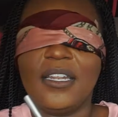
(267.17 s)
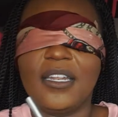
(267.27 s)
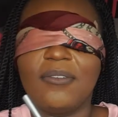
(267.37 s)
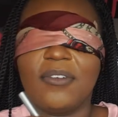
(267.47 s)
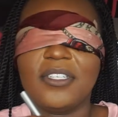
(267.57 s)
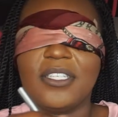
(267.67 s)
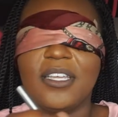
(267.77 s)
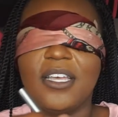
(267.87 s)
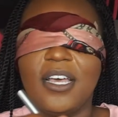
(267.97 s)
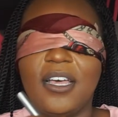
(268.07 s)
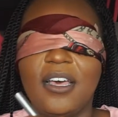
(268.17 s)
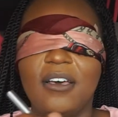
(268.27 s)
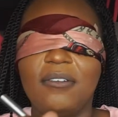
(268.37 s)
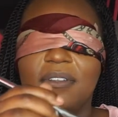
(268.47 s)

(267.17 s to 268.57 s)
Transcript: Where's the cup?